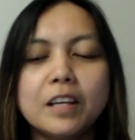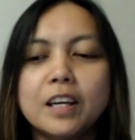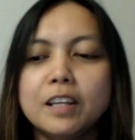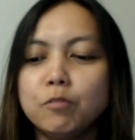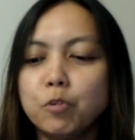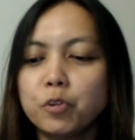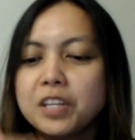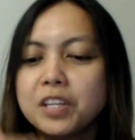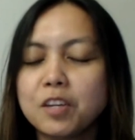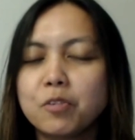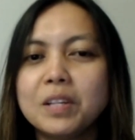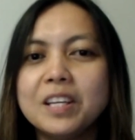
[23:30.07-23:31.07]
I looked
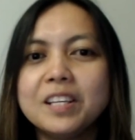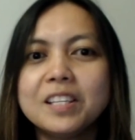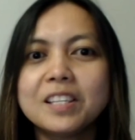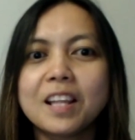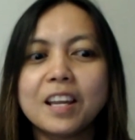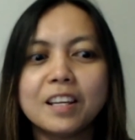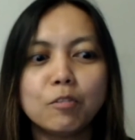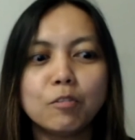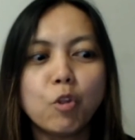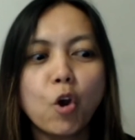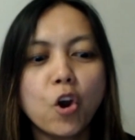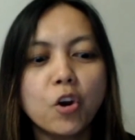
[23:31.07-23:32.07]
at your list, like a
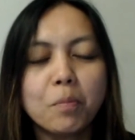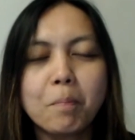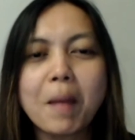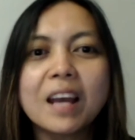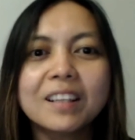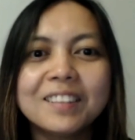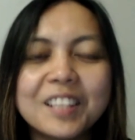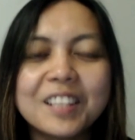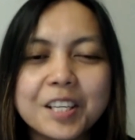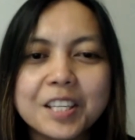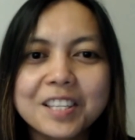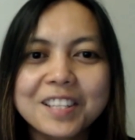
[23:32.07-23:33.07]
long back
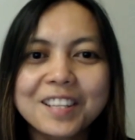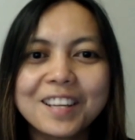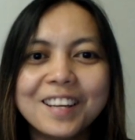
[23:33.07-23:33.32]
list.